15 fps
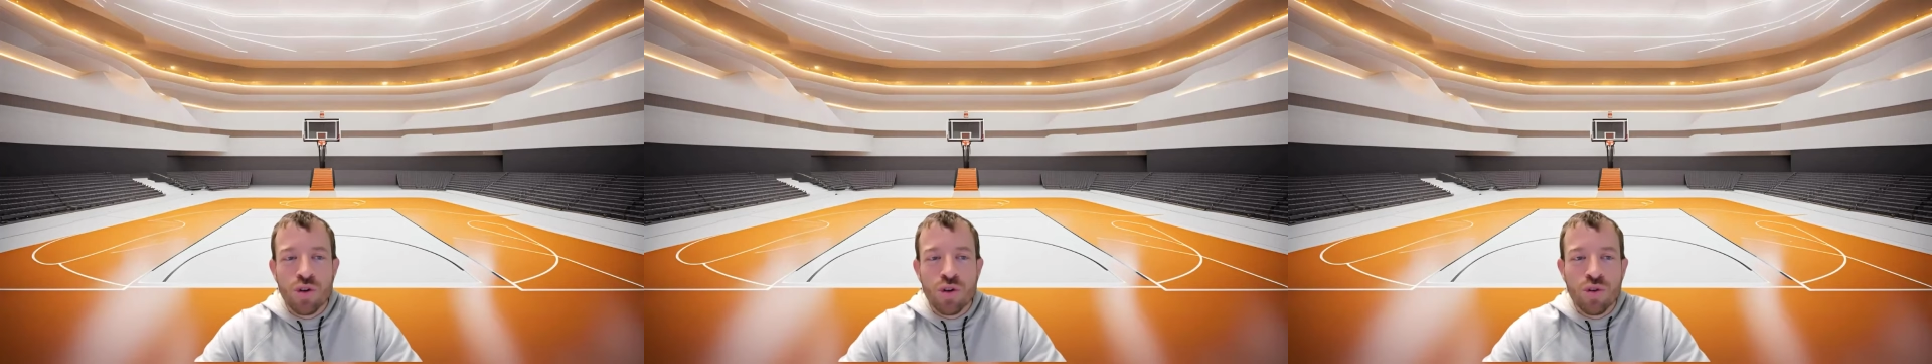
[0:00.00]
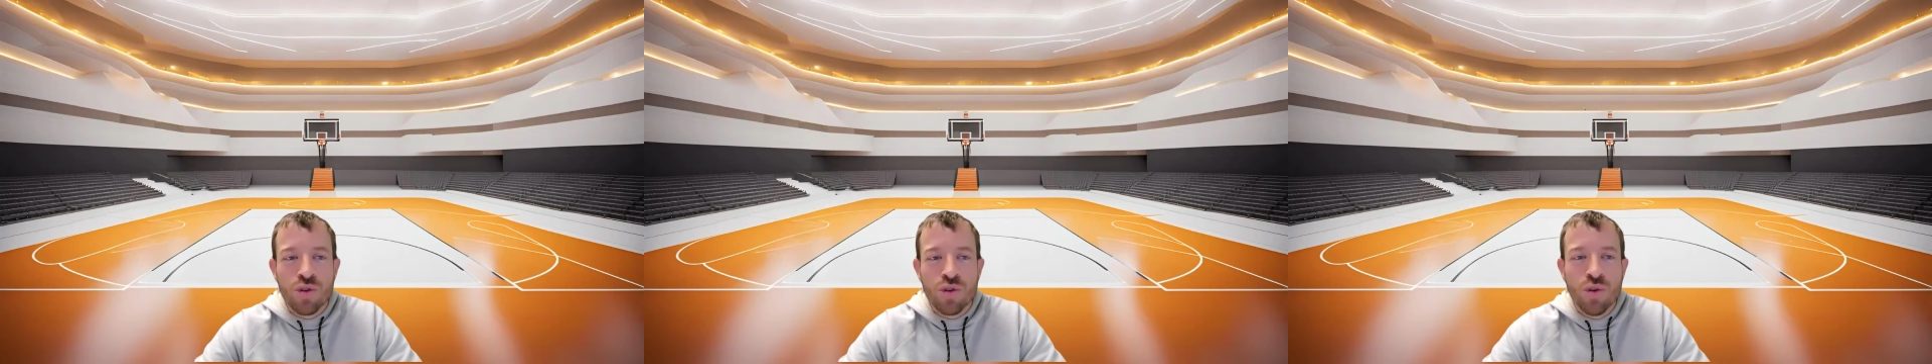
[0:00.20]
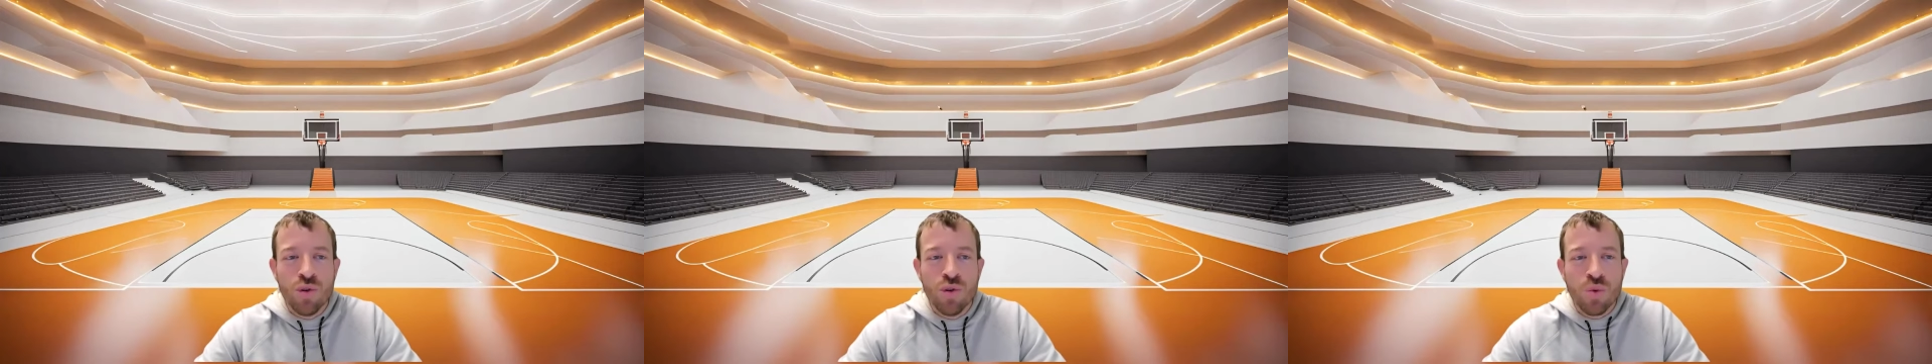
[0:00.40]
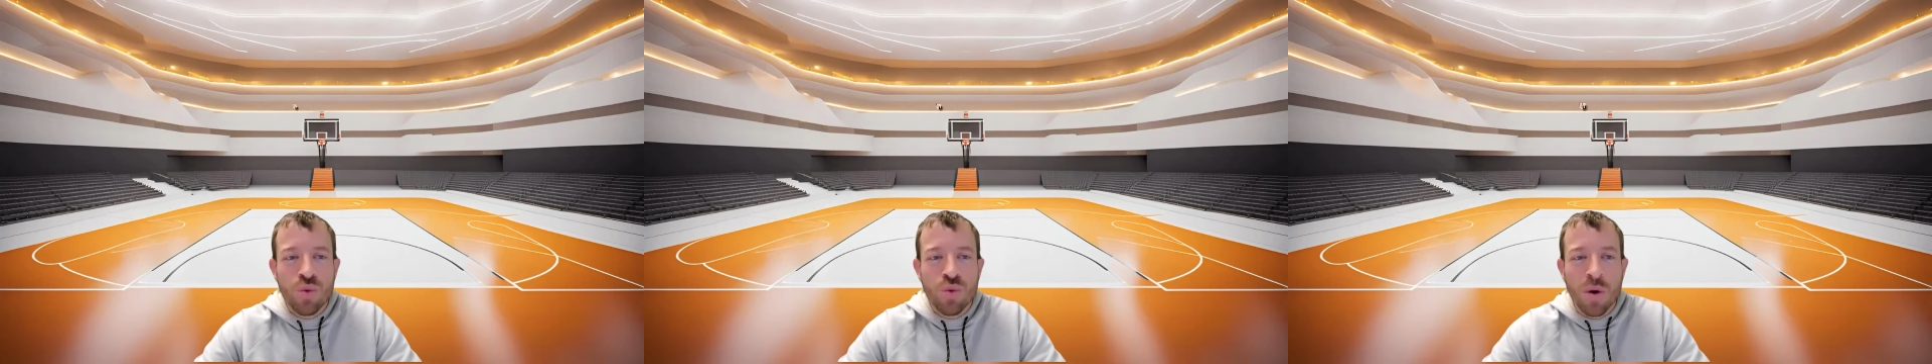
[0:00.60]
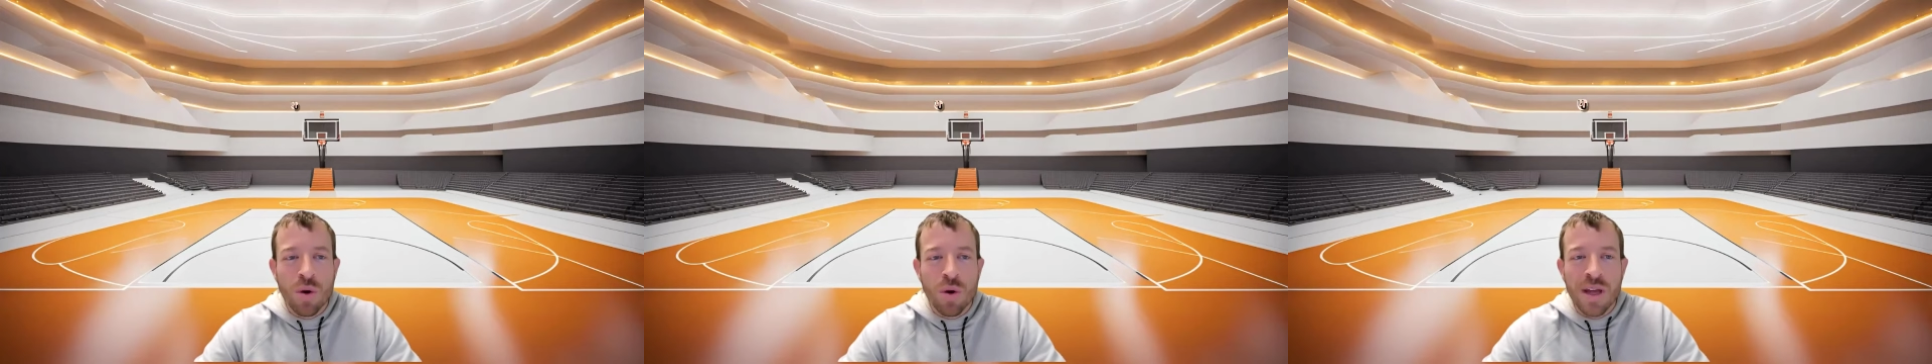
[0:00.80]

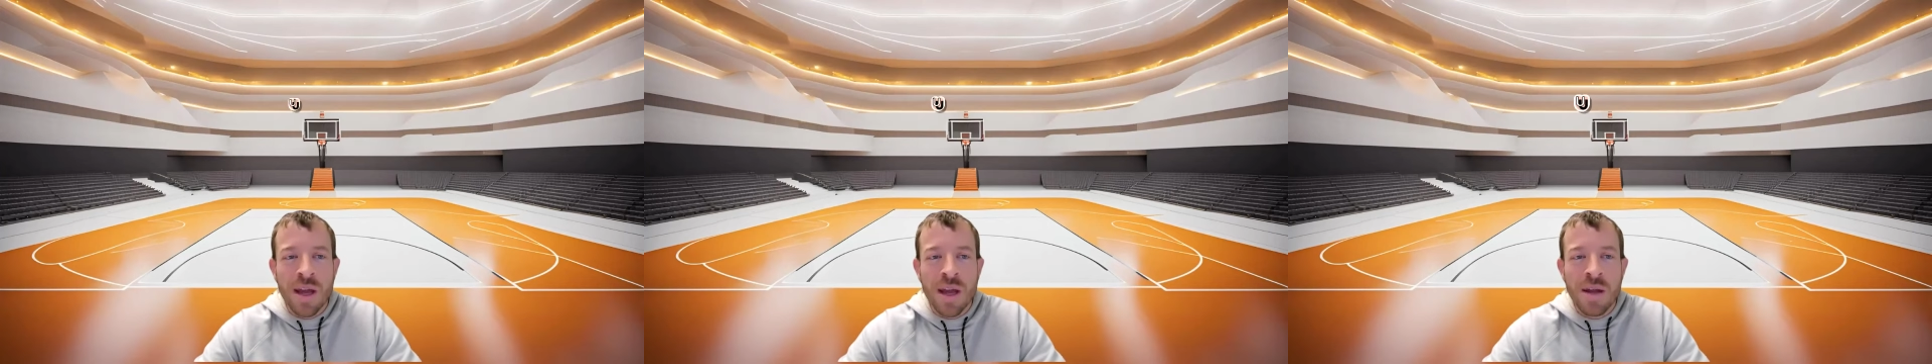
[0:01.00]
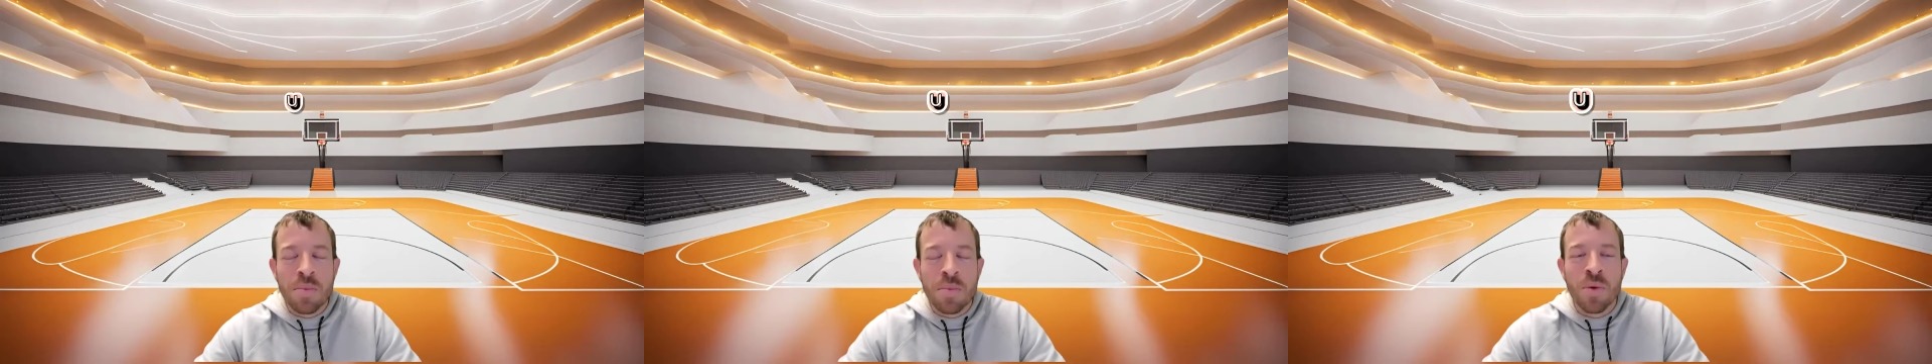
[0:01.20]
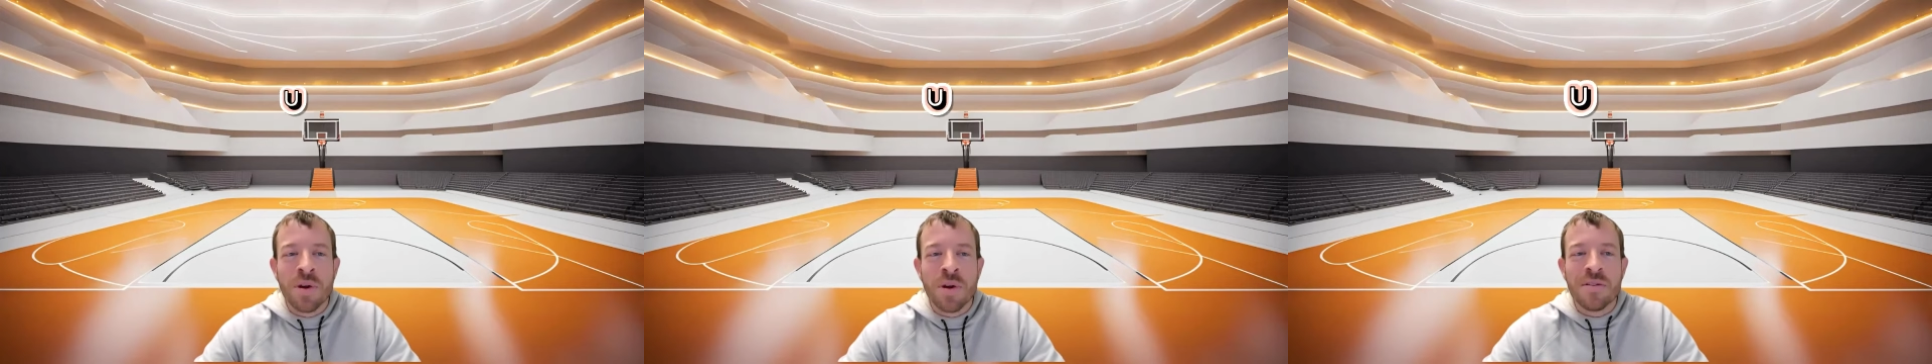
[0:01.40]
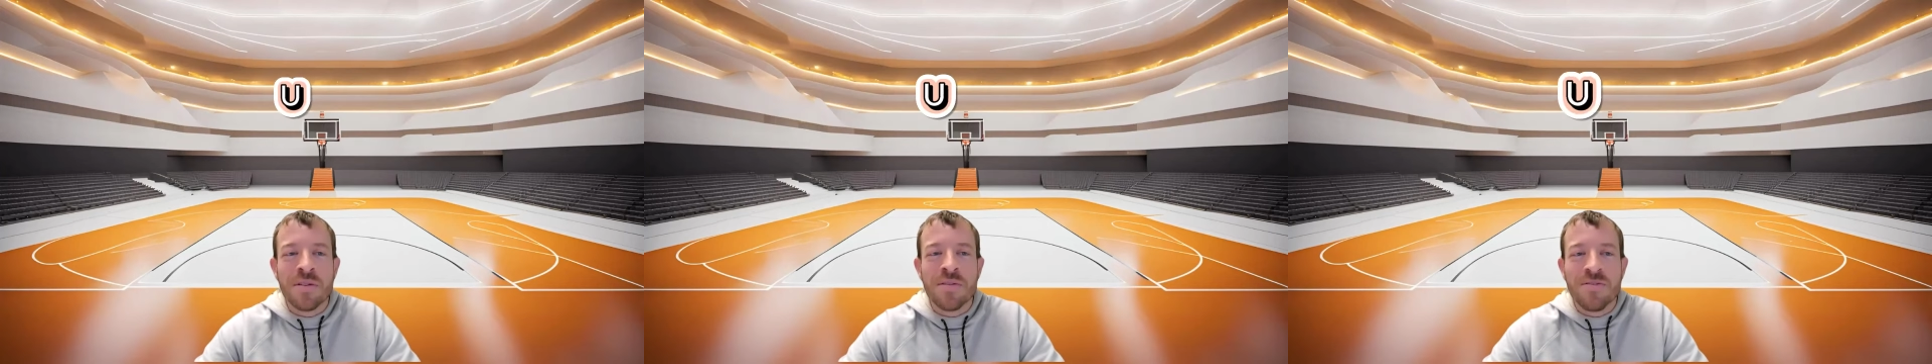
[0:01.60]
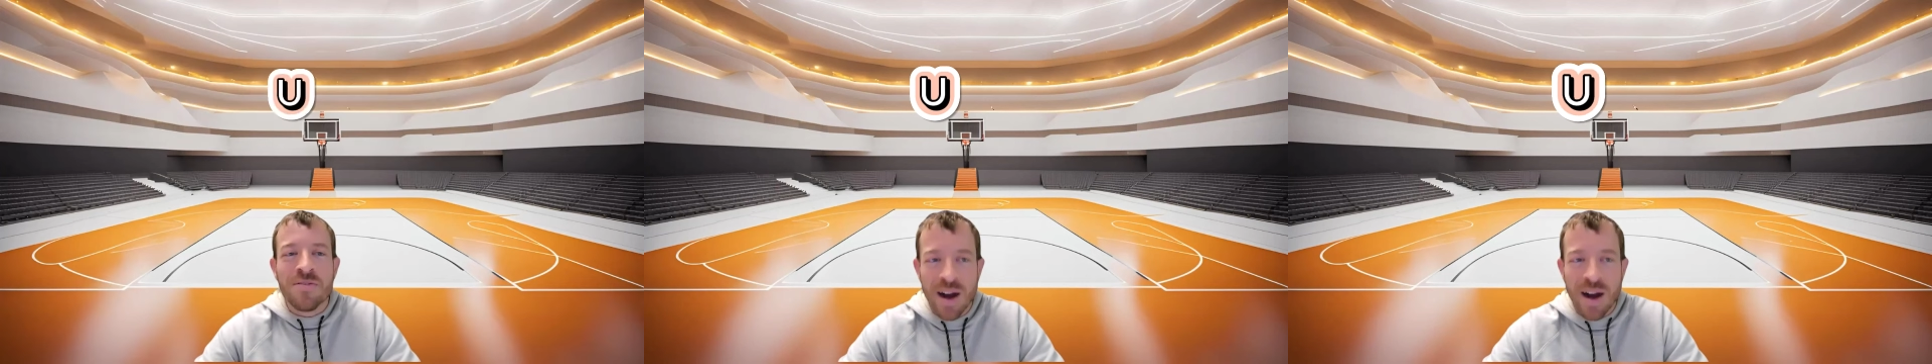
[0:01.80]

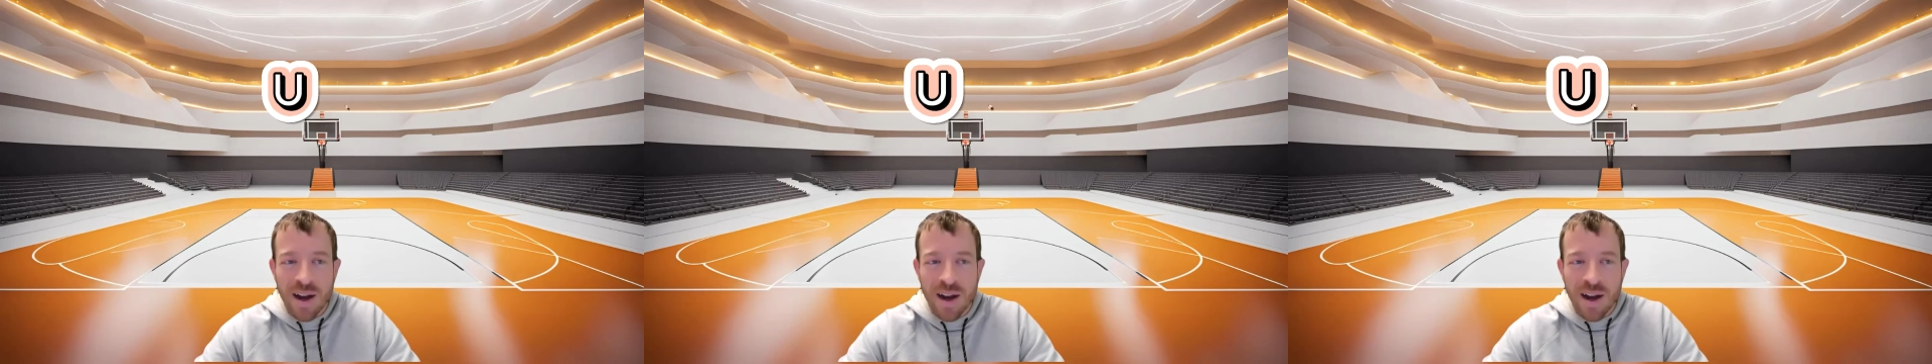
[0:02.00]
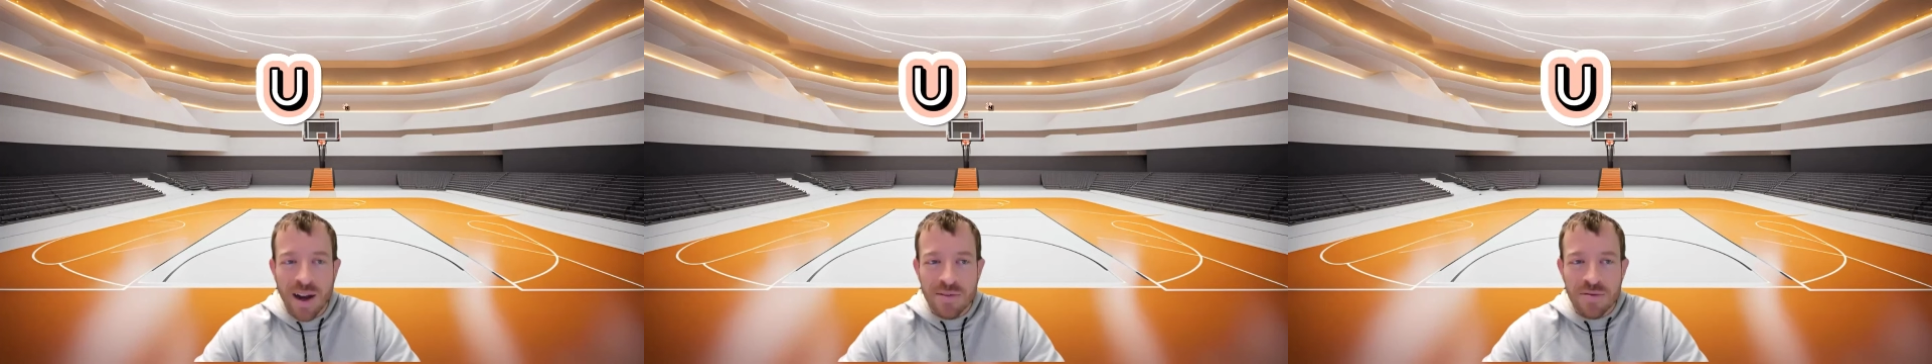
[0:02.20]
228.5,